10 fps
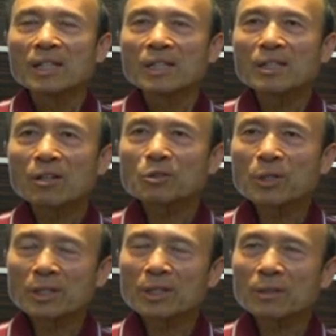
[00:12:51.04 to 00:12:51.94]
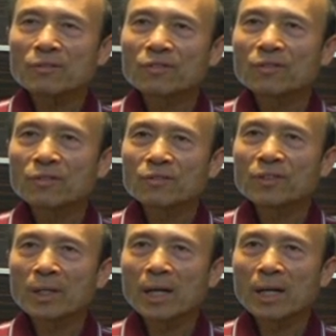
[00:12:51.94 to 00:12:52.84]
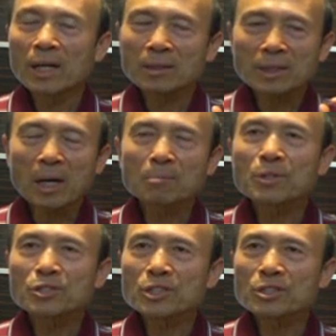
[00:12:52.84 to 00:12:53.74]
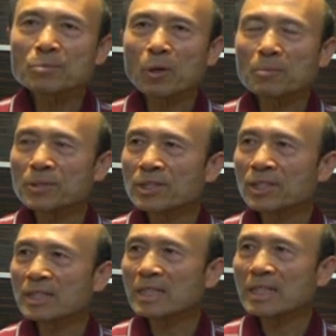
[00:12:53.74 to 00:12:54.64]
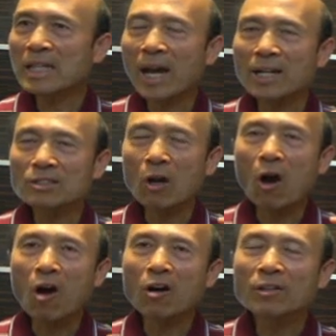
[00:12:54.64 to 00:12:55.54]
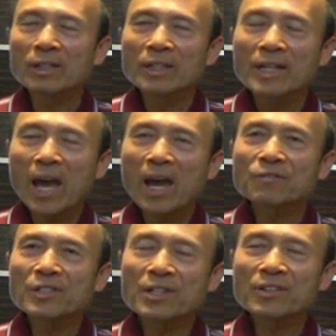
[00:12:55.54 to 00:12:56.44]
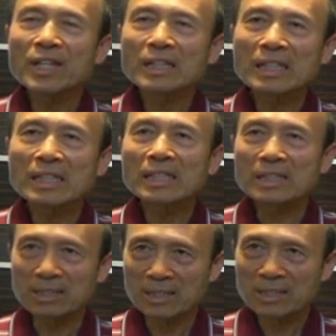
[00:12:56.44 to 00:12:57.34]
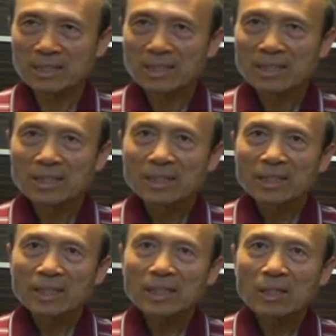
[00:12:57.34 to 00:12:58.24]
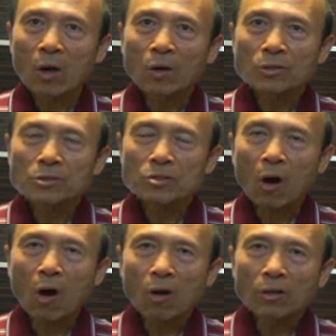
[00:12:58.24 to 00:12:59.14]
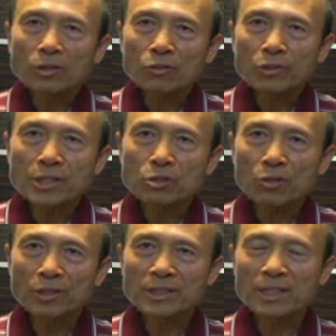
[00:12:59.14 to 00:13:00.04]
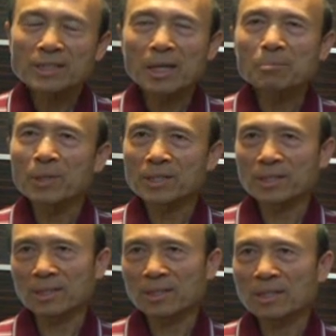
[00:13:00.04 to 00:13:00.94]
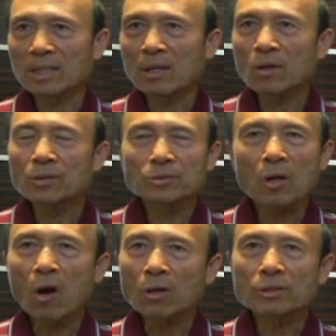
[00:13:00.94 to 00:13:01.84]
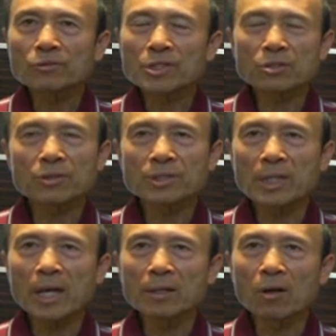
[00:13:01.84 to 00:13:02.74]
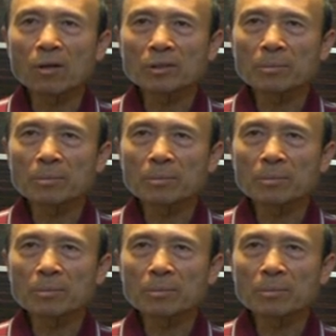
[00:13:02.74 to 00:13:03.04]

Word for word: In order to uh, accomplish his purposes, he has all everything he needs. He owns all the resources and blessings. He owns all the resource and all the